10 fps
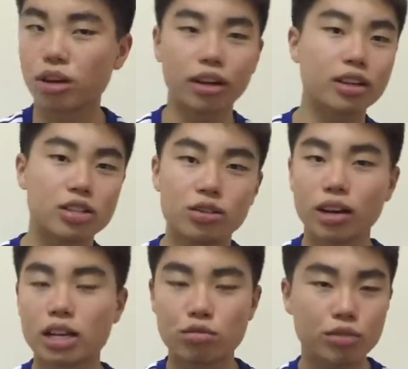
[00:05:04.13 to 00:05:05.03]
talking to you
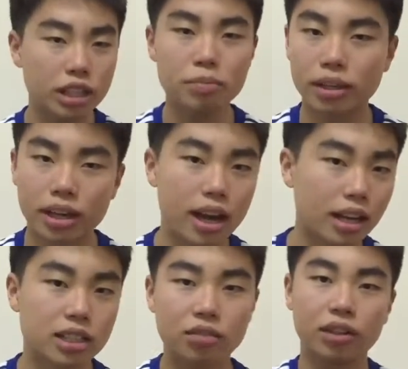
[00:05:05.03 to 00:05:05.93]
guys, really being
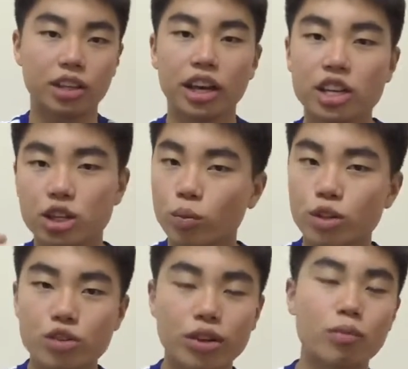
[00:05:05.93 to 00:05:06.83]
active, engaging
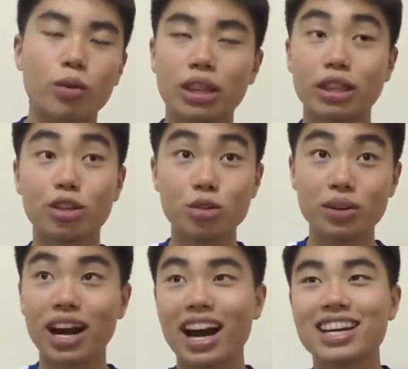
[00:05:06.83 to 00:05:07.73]
with you
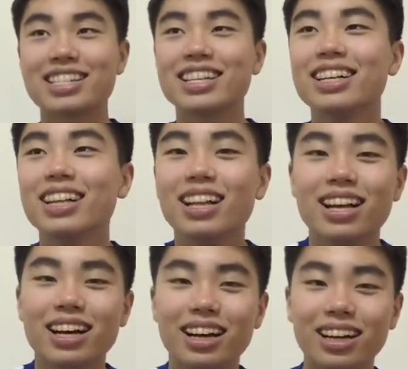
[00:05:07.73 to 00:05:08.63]
guys,
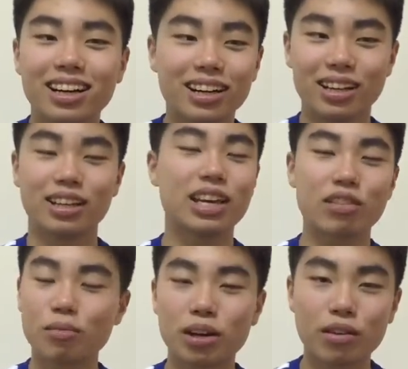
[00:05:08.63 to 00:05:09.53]
and
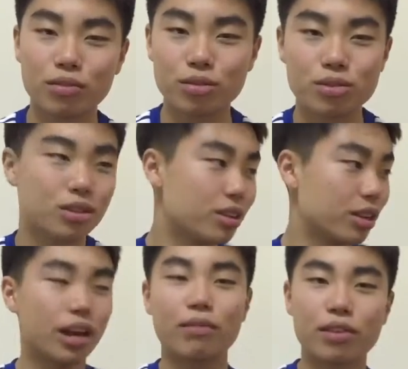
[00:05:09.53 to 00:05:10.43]
giving my views
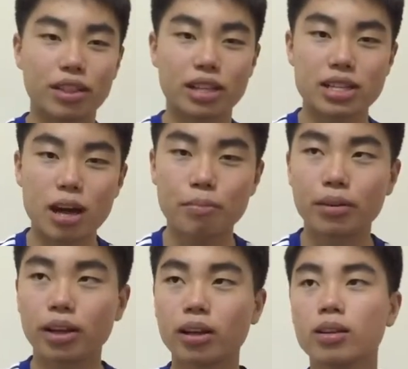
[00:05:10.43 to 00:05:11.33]
on everything that's
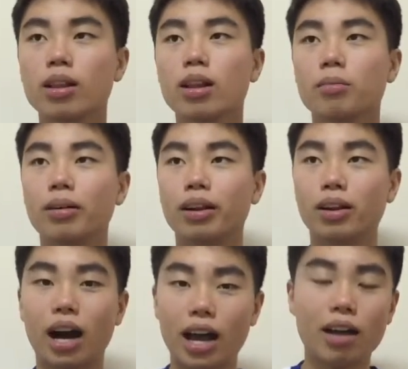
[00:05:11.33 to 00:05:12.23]
happening. But
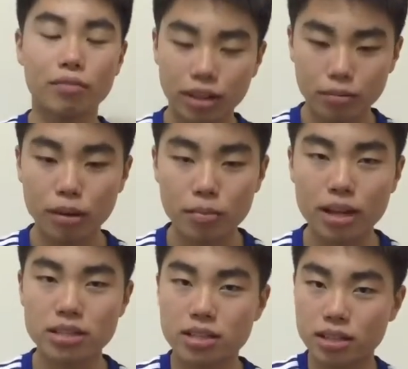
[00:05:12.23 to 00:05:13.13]
I have done my
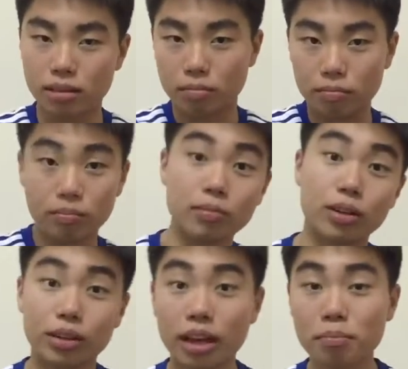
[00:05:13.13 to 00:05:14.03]
best to
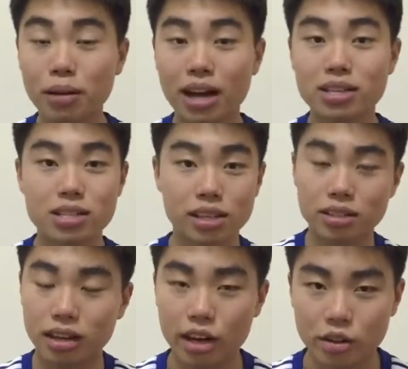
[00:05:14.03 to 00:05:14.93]
get past the
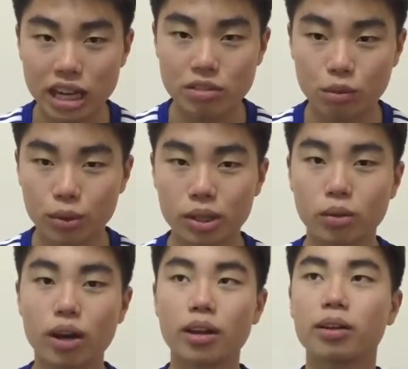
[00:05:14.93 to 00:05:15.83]
entire transfer
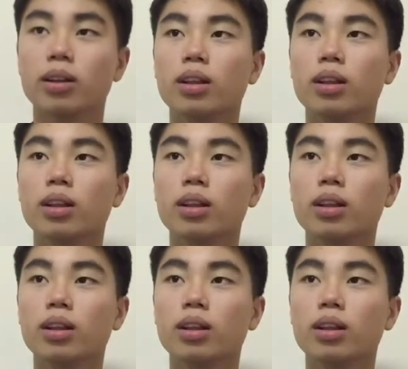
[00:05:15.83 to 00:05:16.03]
window, and